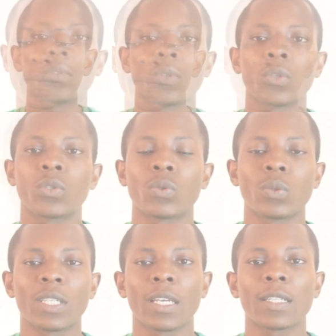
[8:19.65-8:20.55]
So to
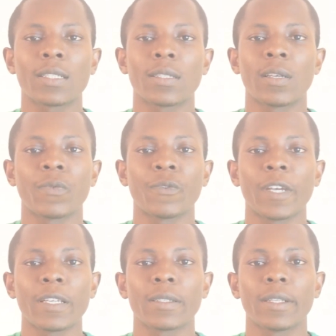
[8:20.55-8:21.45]
get the
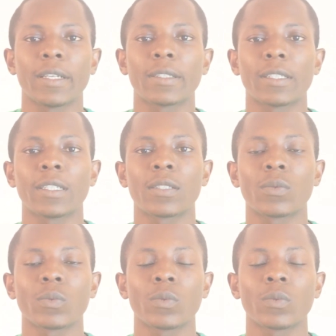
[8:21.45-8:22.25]
first letters,